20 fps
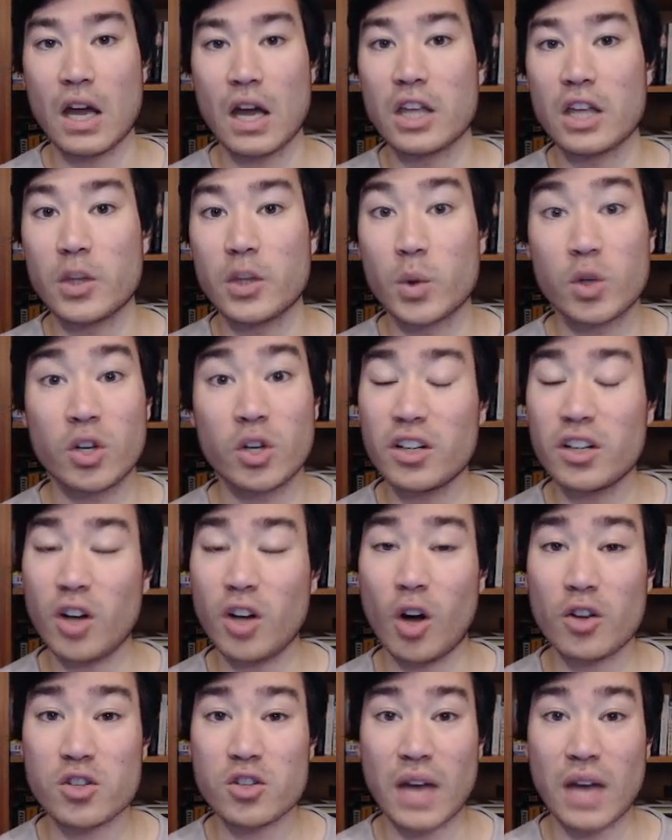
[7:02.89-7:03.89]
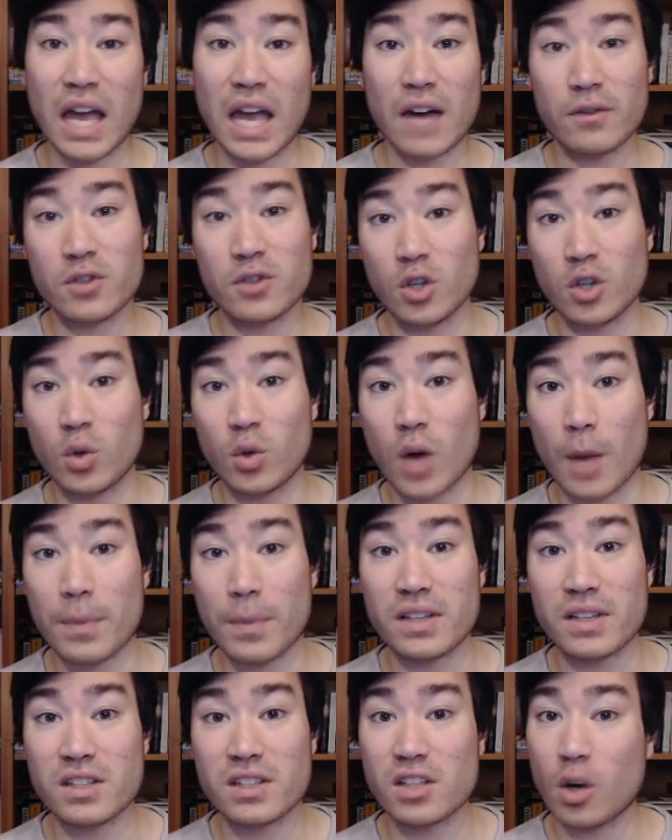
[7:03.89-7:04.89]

You could also have 2 weapons,